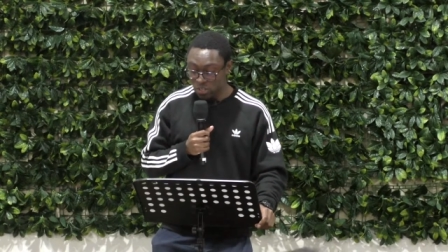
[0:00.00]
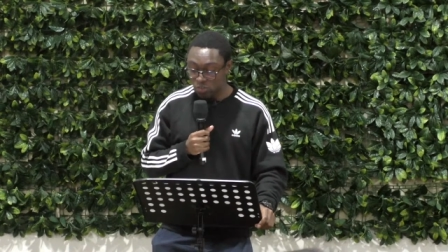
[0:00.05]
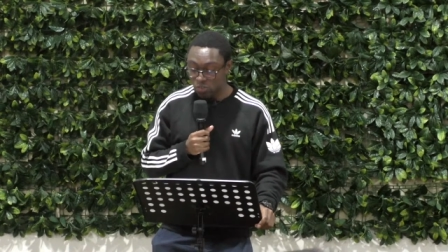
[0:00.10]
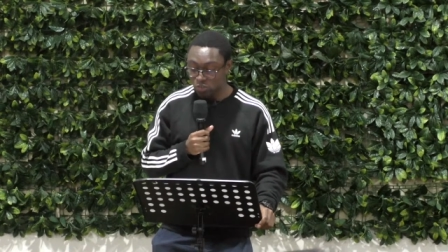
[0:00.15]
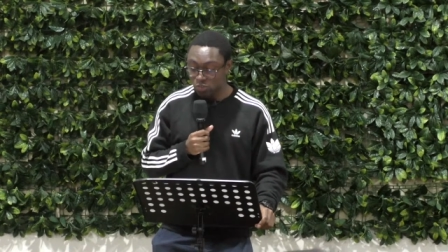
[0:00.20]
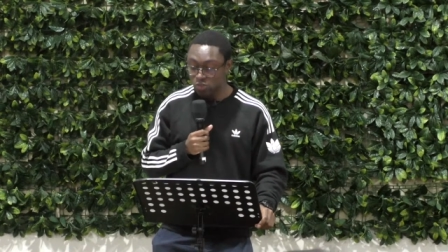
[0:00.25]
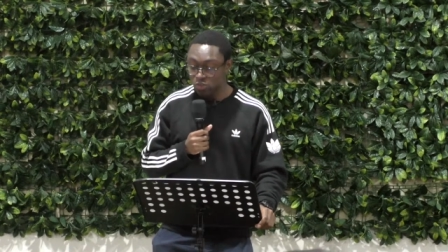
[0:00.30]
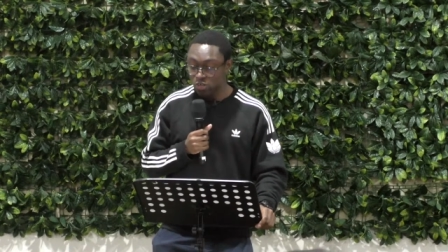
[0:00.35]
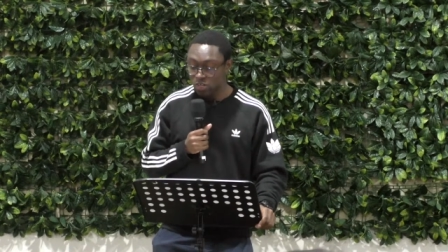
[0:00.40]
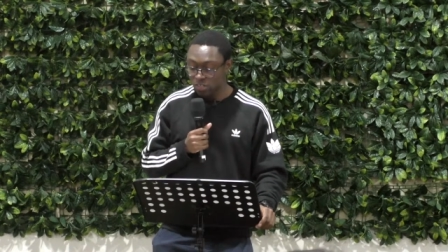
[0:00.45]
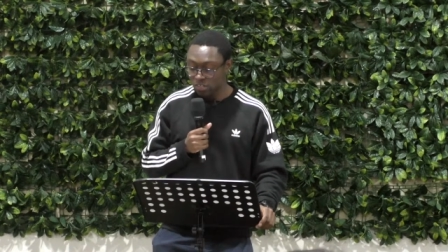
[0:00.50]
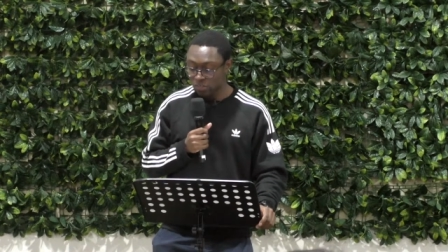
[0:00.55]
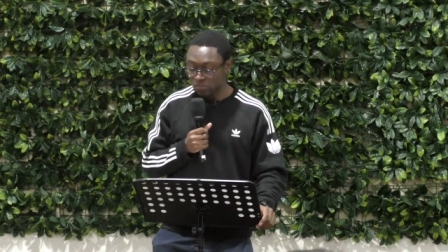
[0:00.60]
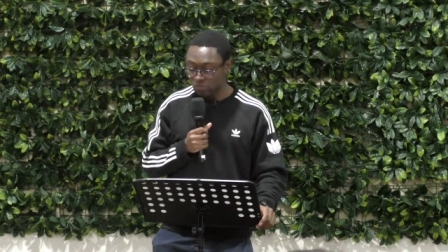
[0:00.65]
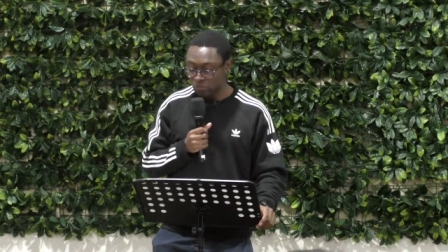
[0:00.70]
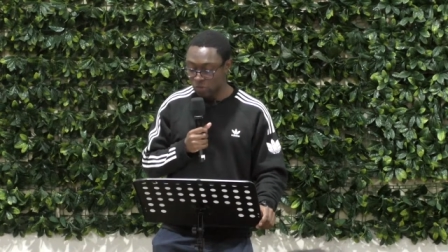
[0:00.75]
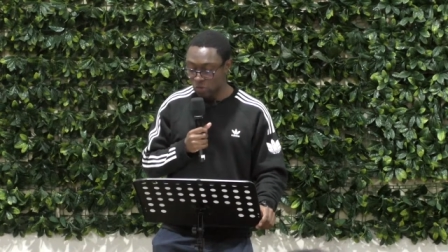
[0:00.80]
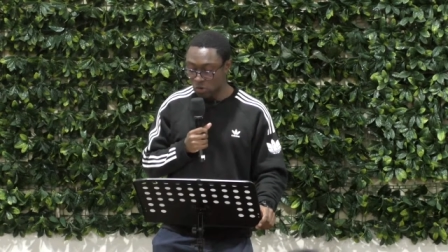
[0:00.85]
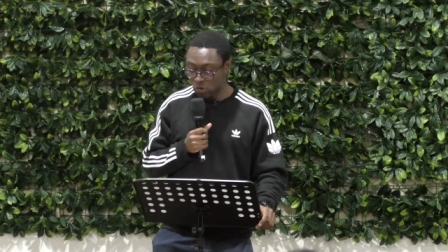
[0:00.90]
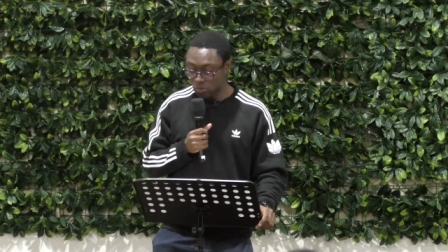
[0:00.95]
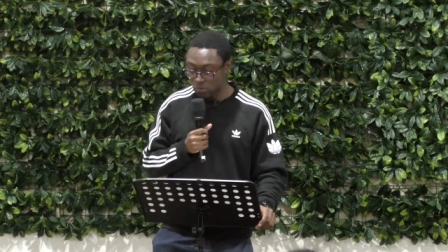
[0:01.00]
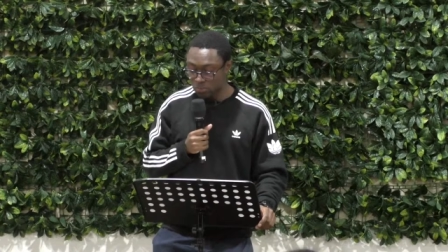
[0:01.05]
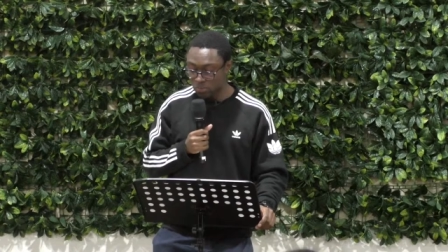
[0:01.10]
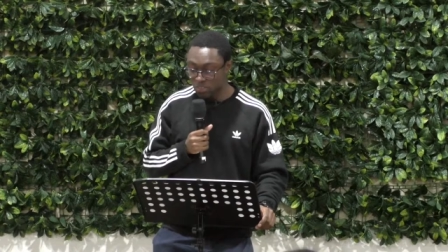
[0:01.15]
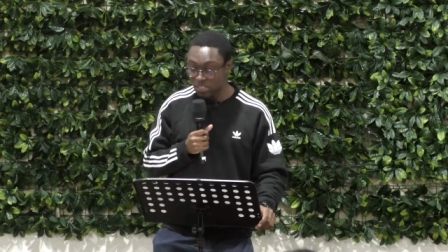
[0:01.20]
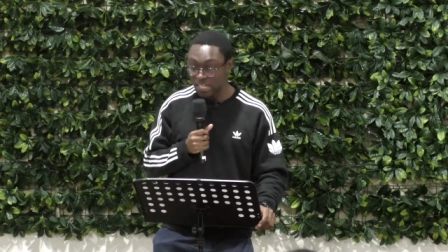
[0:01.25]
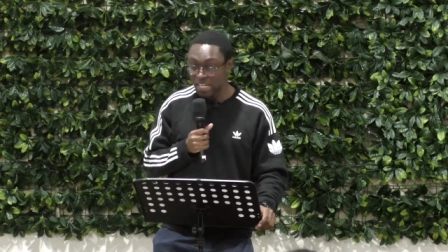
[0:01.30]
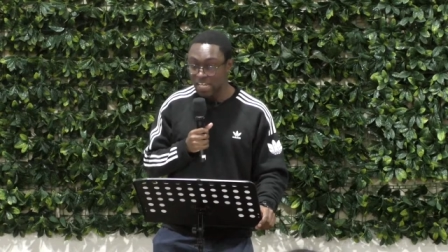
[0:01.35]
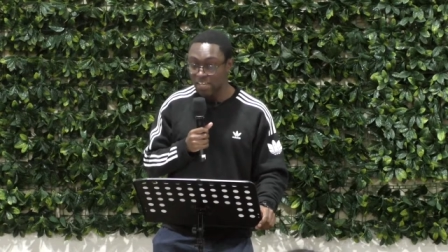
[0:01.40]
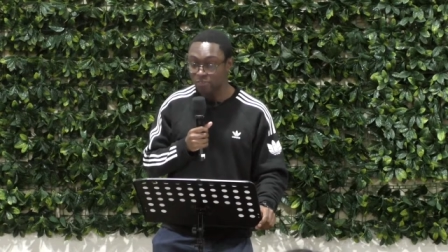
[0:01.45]
do not conform
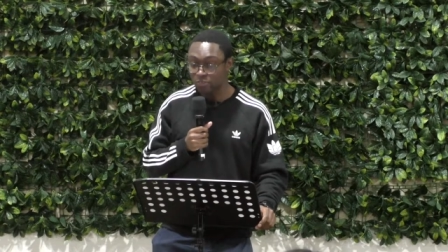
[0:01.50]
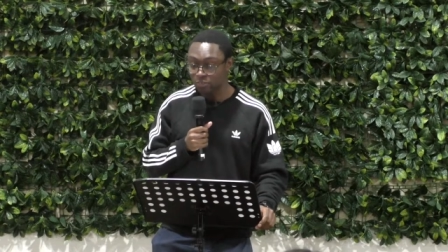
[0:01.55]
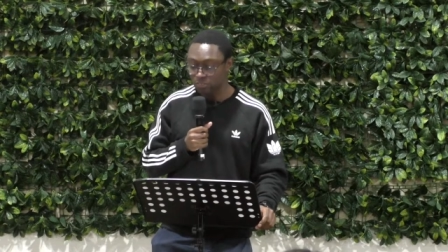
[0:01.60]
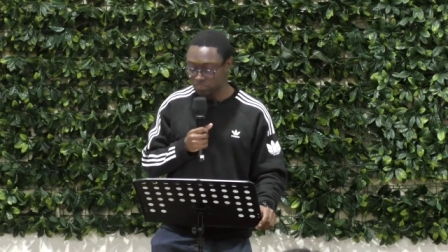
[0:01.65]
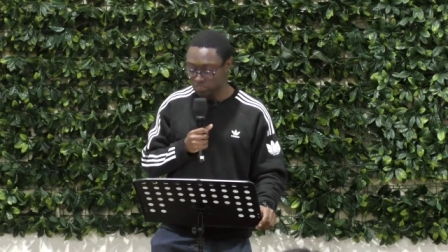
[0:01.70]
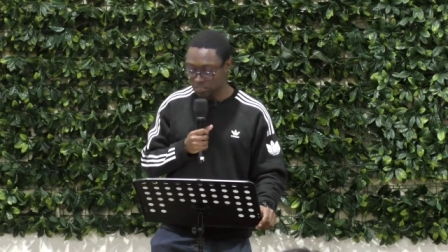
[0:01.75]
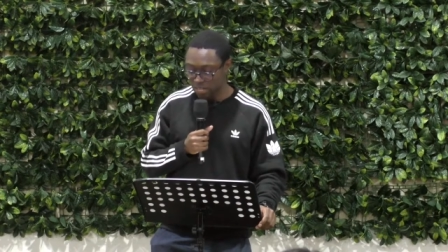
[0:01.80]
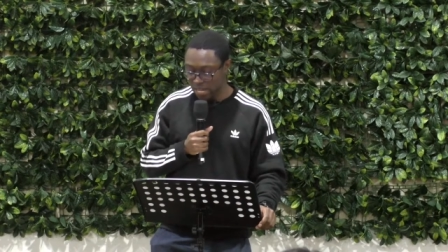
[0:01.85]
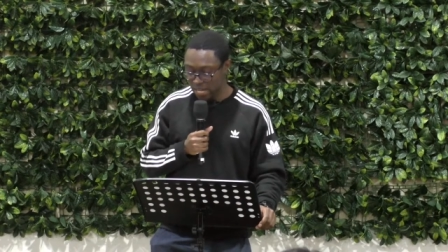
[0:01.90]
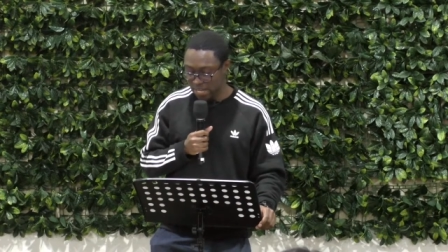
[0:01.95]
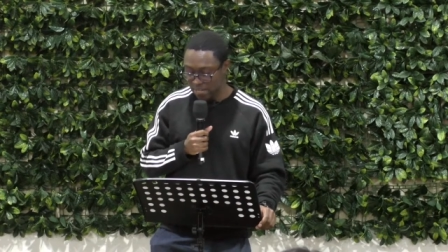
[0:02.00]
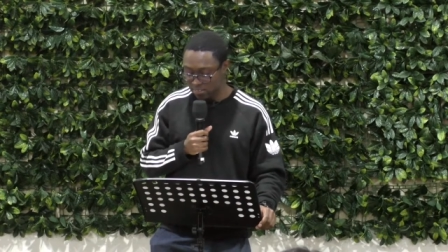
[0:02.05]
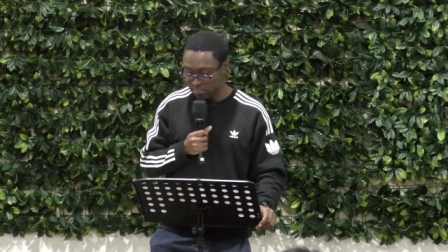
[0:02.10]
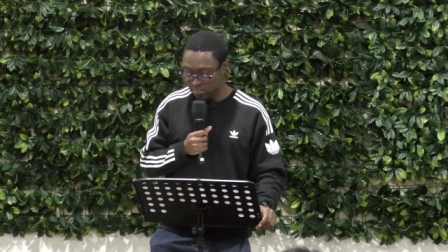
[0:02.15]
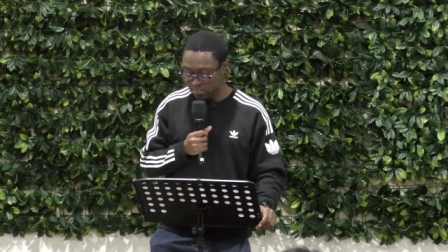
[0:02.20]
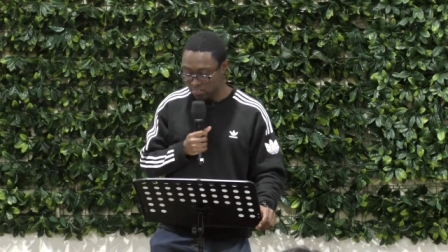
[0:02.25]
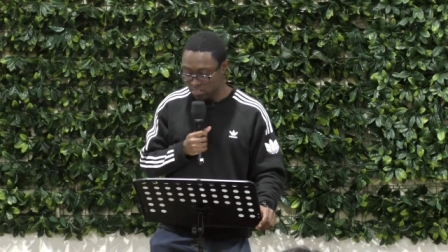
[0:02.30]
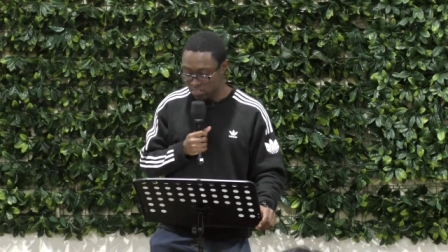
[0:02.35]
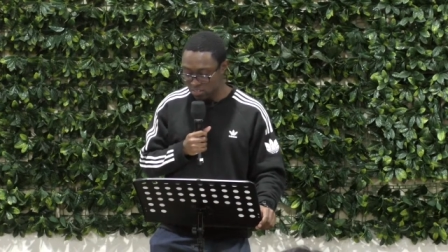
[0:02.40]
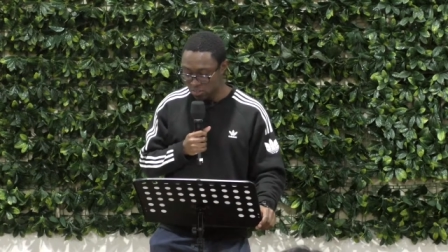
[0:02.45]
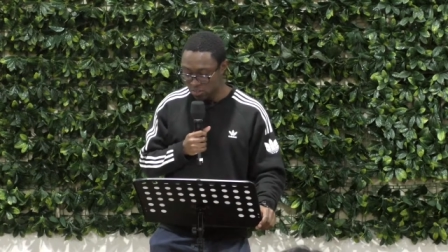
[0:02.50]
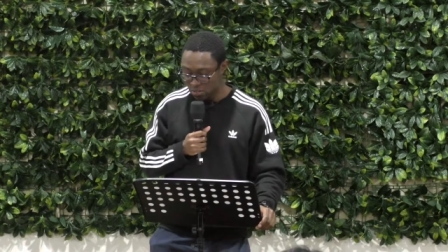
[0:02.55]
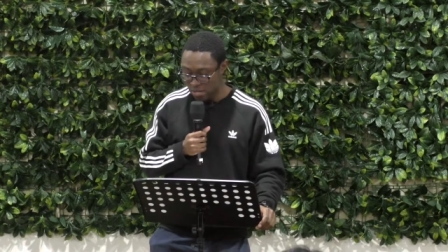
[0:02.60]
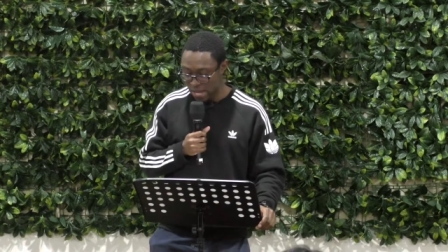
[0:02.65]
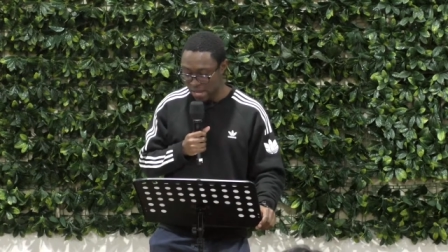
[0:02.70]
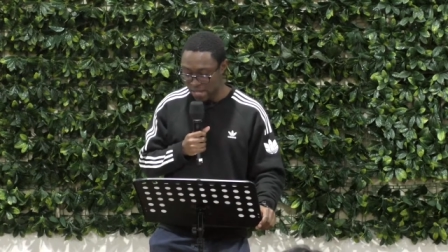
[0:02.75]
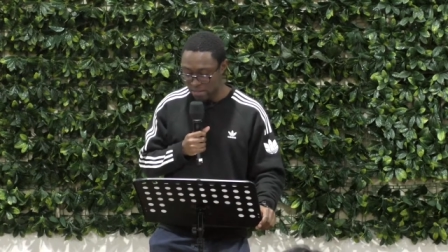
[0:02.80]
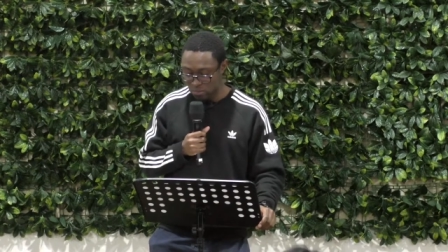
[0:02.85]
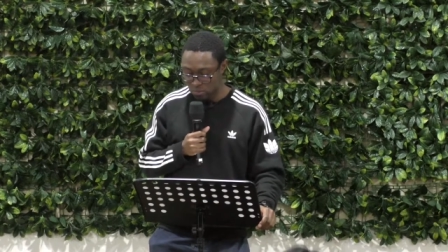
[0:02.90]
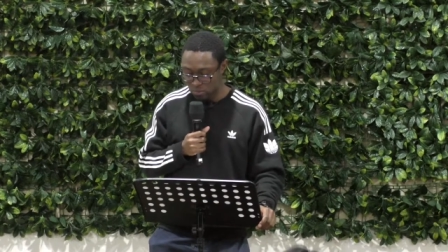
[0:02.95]
to the evil desires you
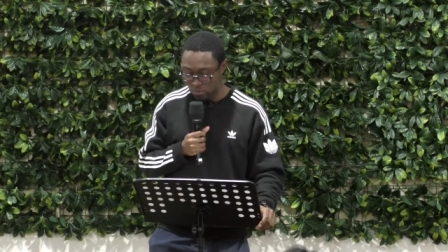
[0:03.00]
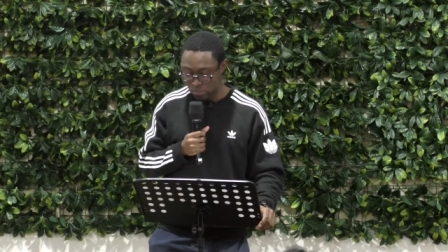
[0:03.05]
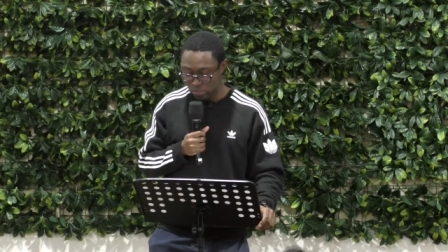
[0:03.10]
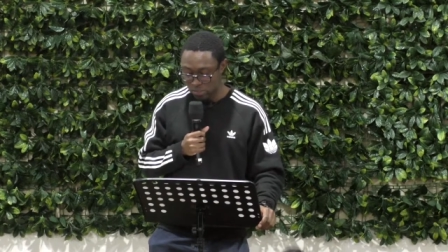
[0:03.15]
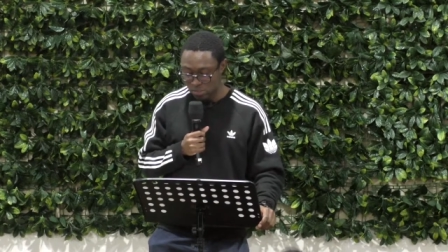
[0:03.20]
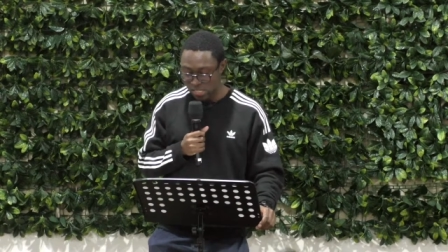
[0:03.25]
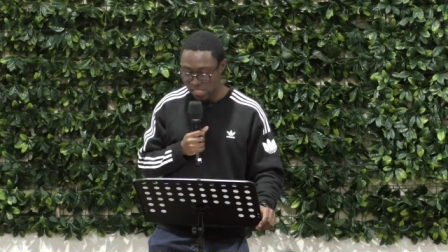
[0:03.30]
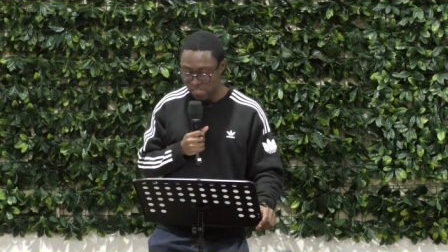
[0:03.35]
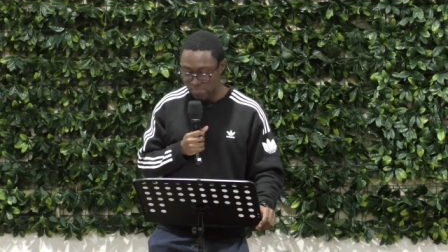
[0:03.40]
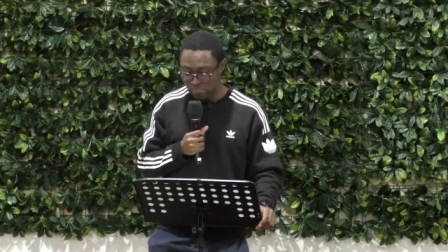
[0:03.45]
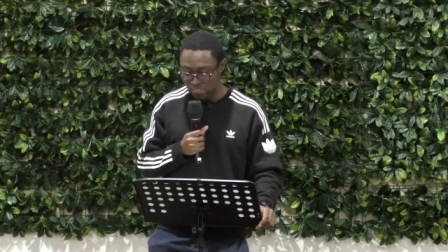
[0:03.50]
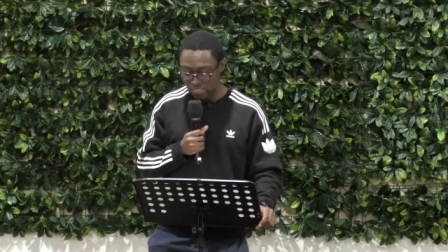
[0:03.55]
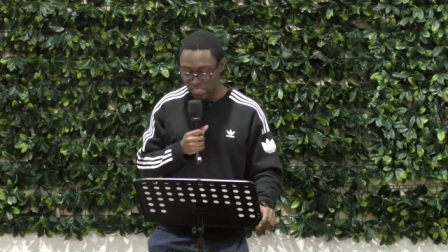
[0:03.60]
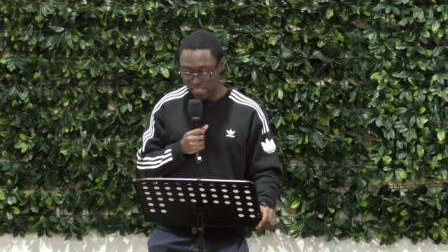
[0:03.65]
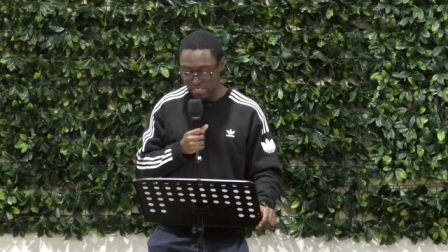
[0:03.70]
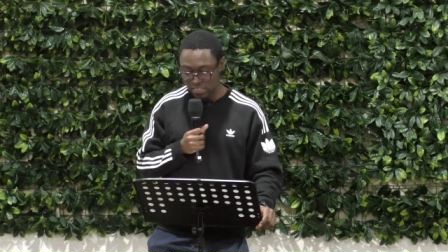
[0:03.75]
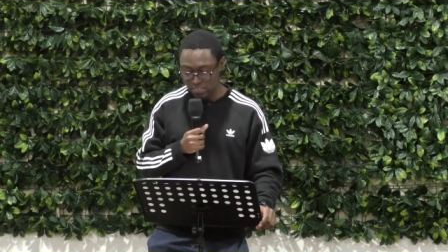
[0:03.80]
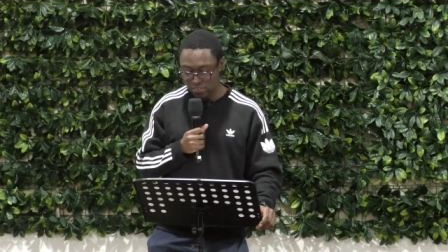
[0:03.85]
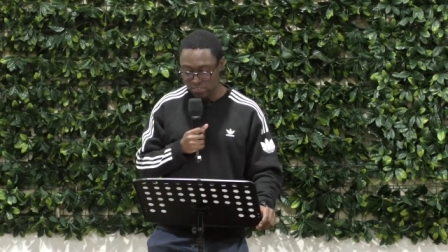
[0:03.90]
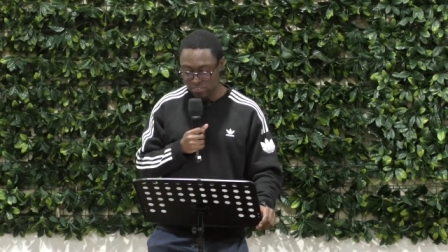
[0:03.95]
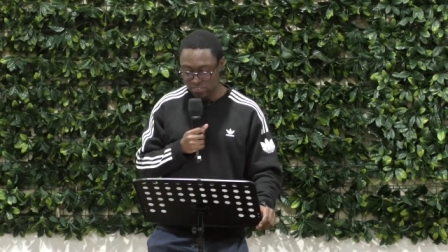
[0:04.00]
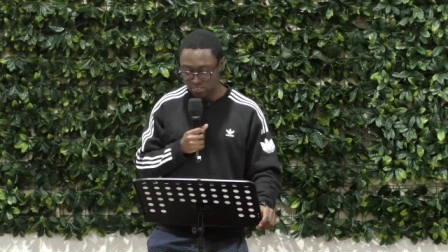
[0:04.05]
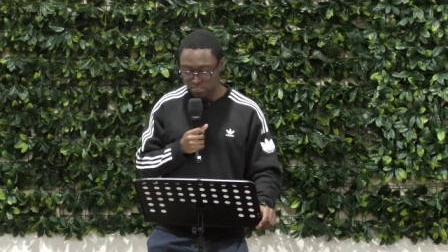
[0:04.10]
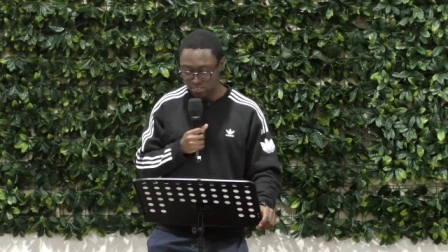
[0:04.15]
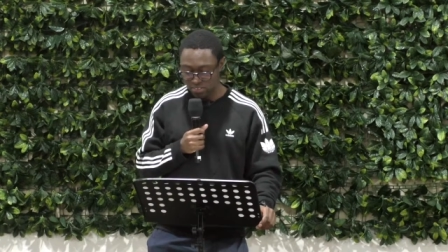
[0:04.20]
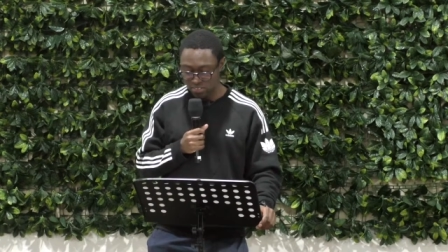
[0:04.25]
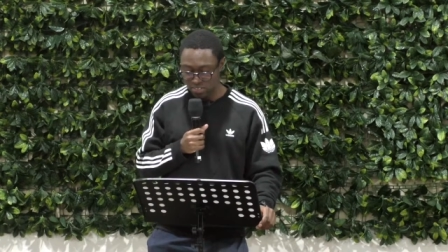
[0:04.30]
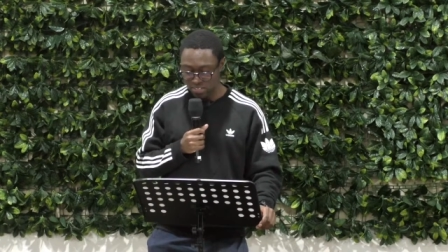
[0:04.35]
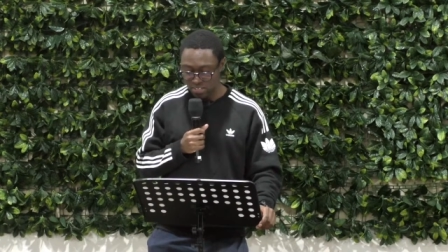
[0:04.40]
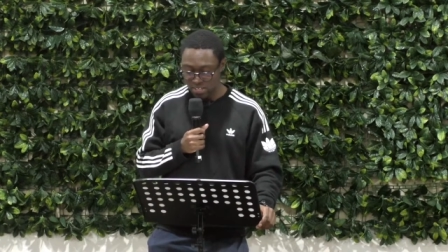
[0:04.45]
had when you lived in
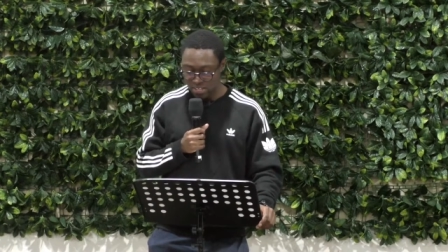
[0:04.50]
ignorance.